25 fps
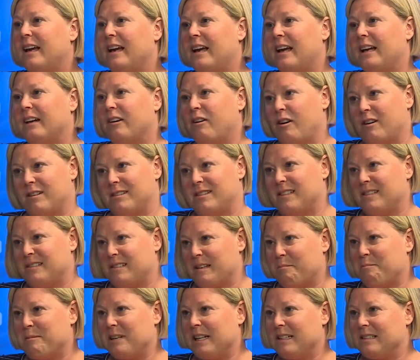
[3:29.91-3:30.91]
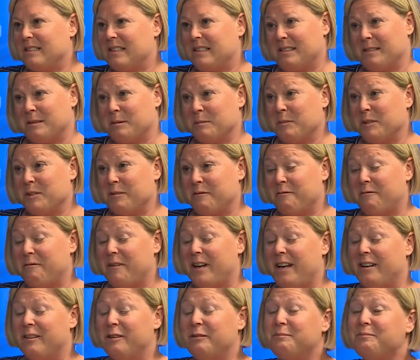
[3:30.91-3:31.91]
and cause the septic system to
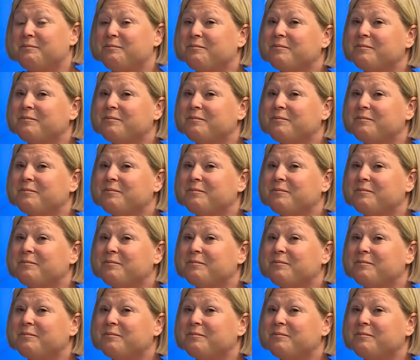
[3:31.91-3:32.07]
fail.